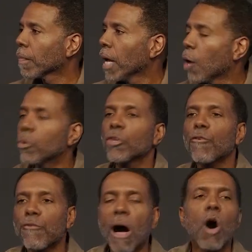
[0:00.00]
And when you
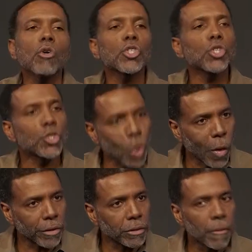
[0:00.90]
fall
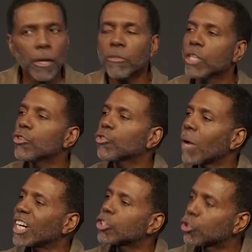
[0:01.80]
short, then you
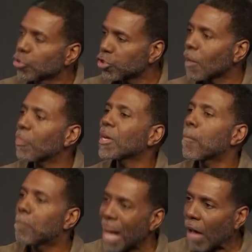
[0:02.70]
try to do something
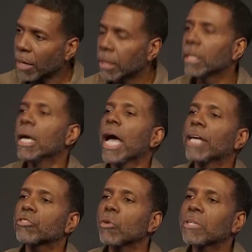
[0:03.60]
about it,
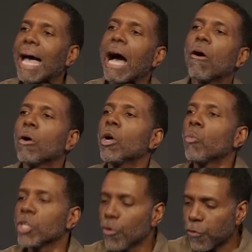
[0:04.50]
And so now
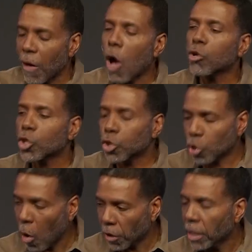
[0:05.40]
when you fall
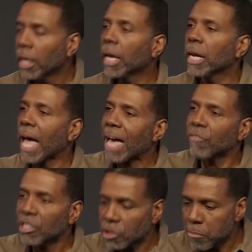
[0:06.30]
short in
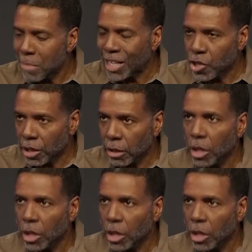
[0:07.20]
having dominion,